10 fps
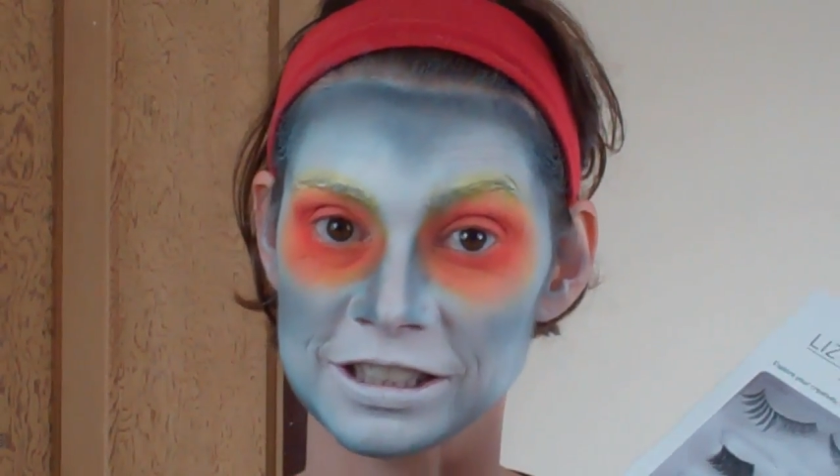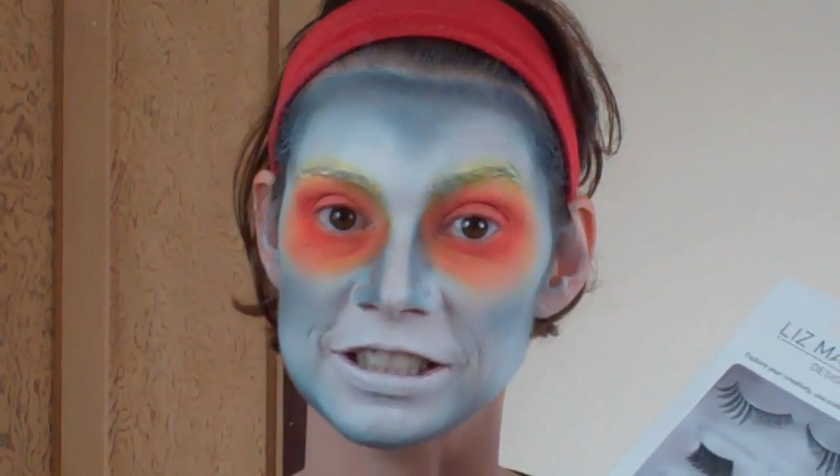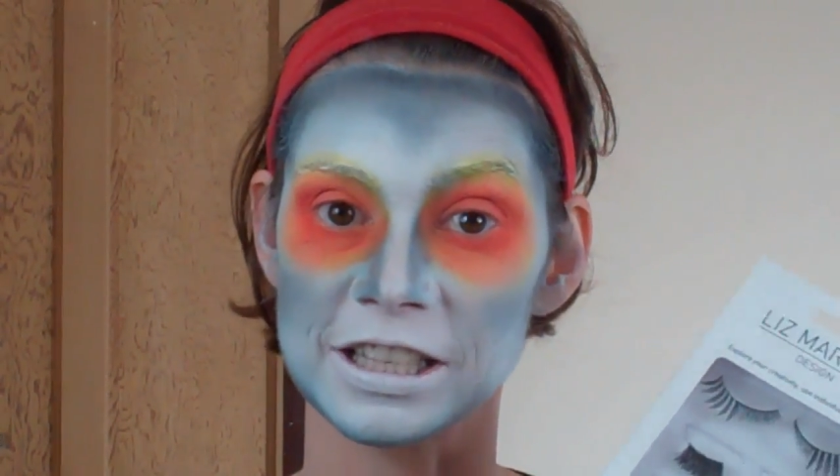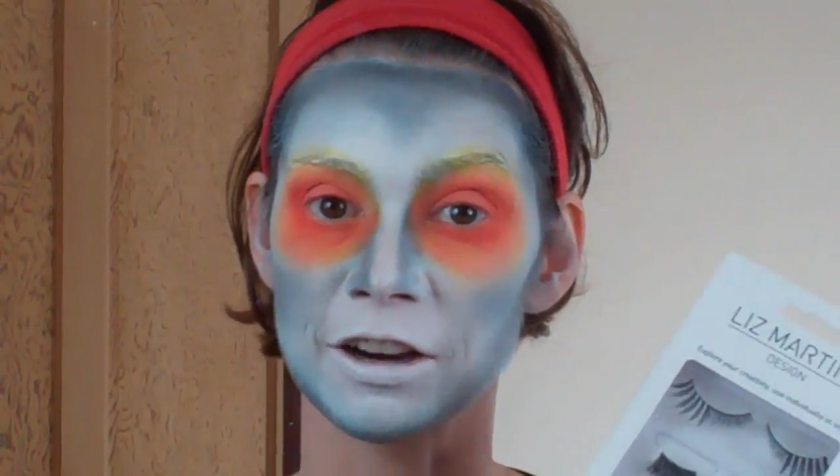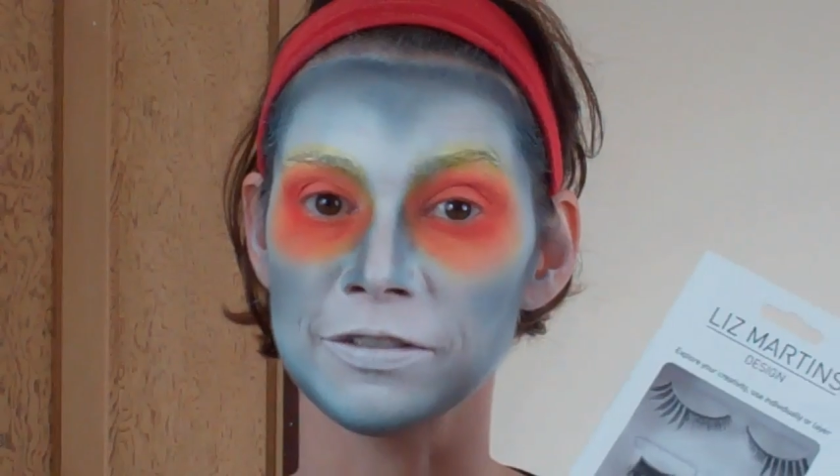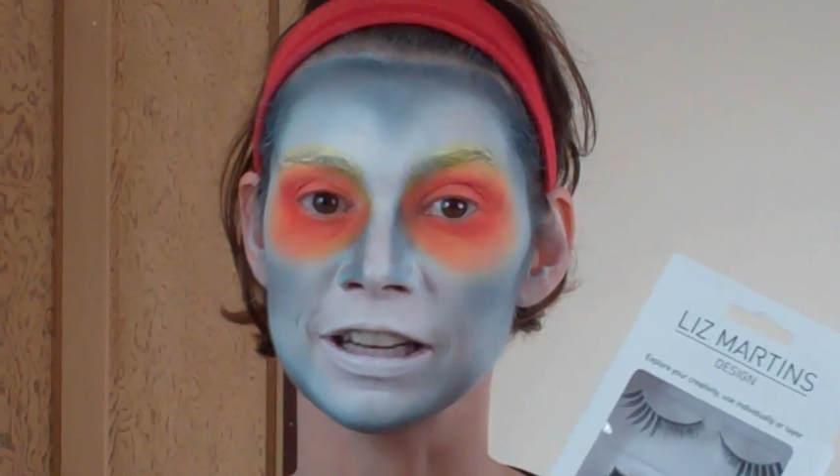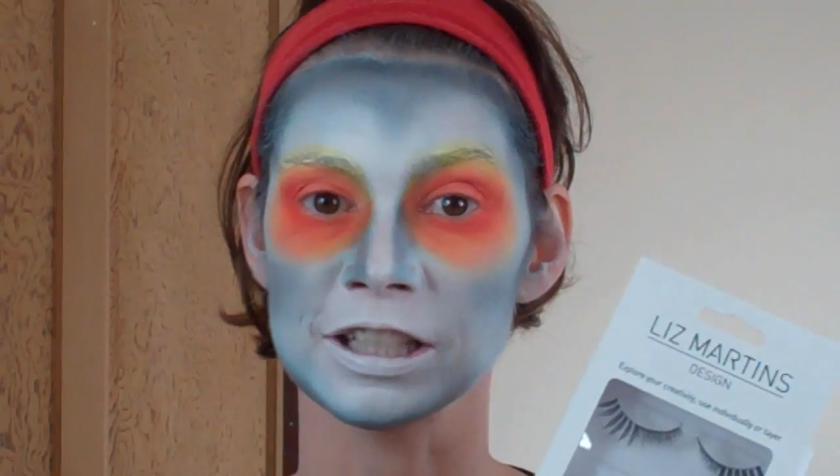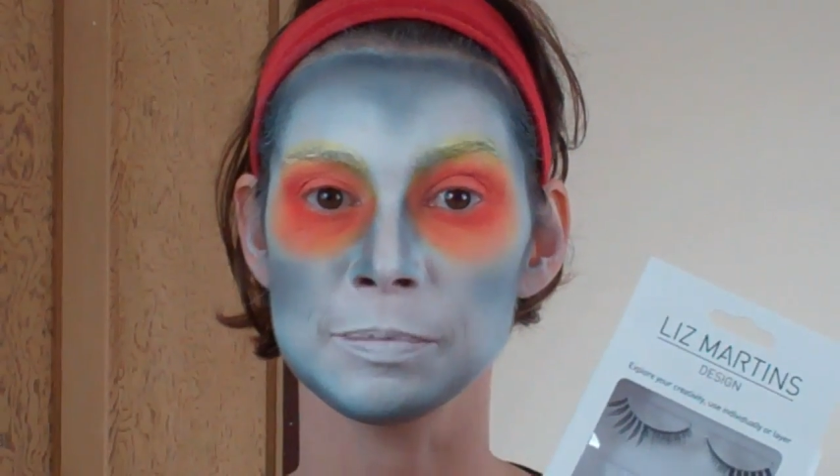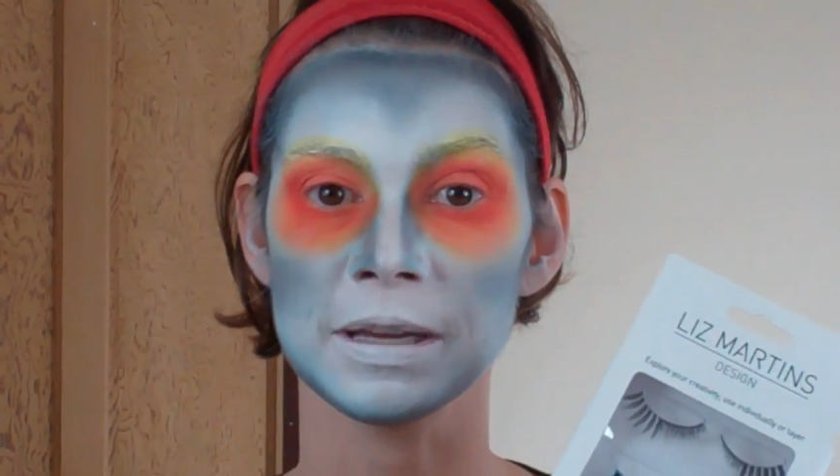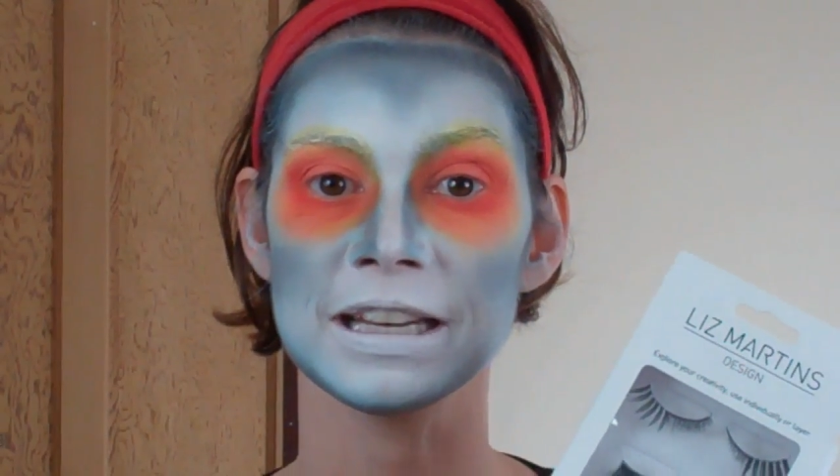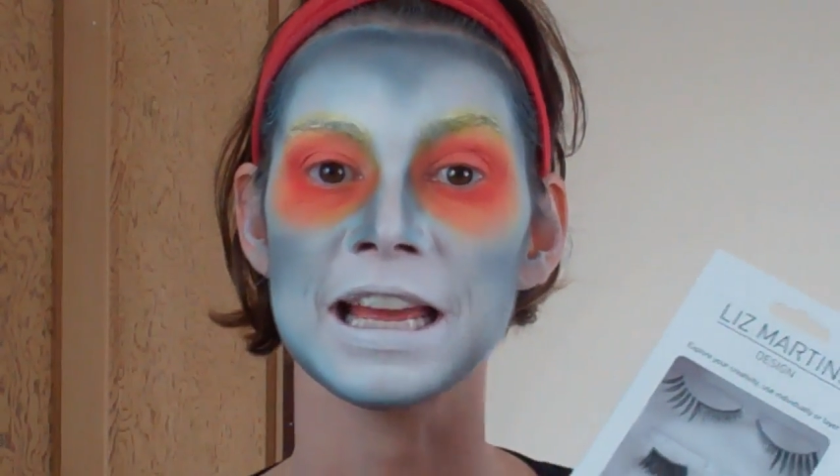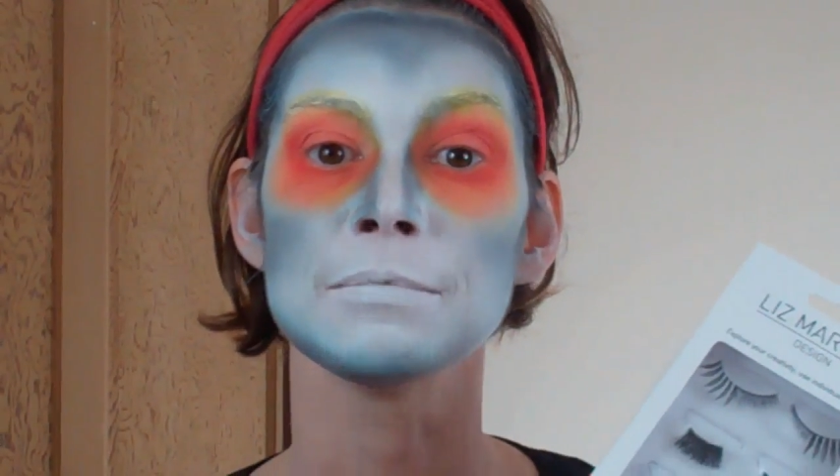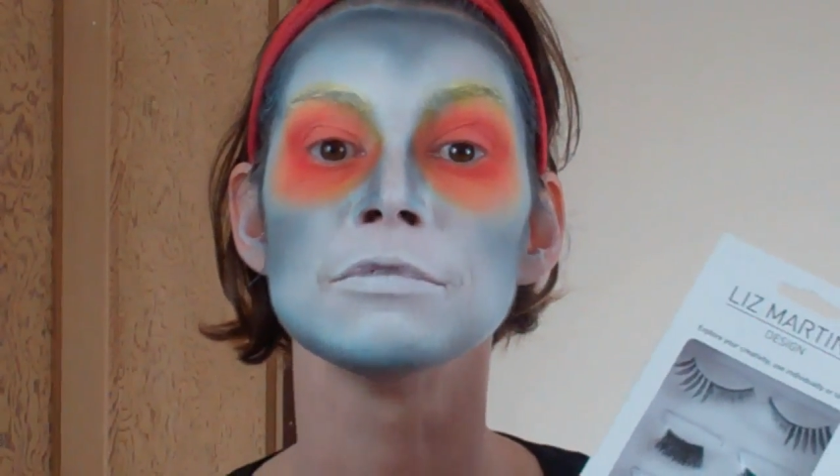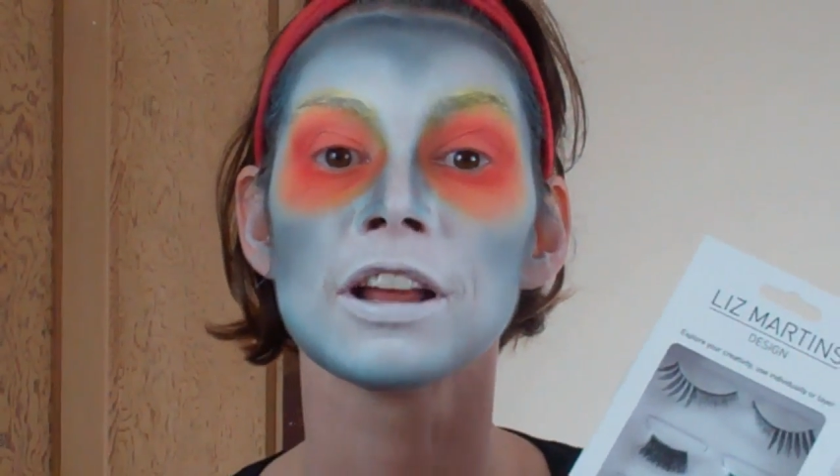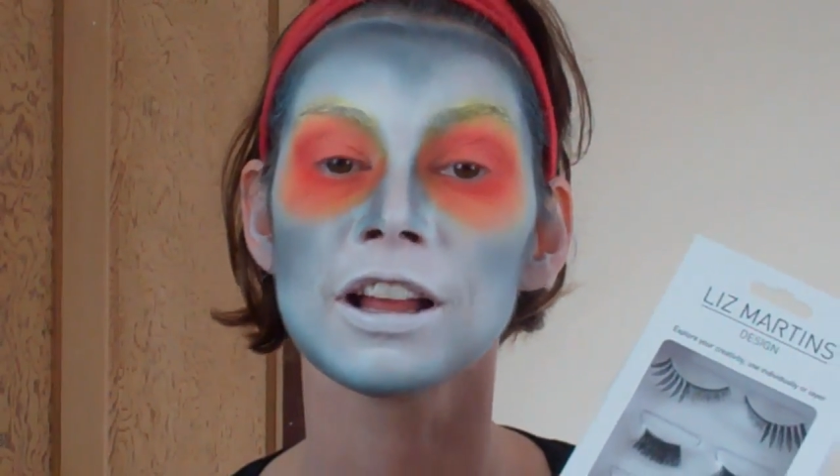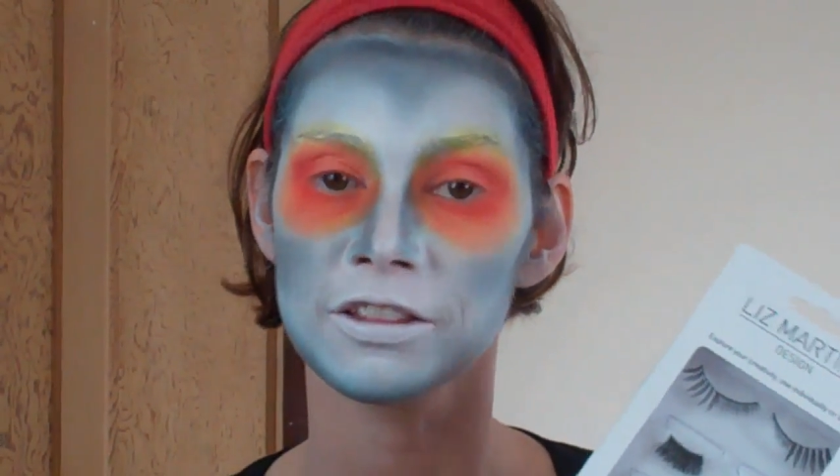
herself and has been named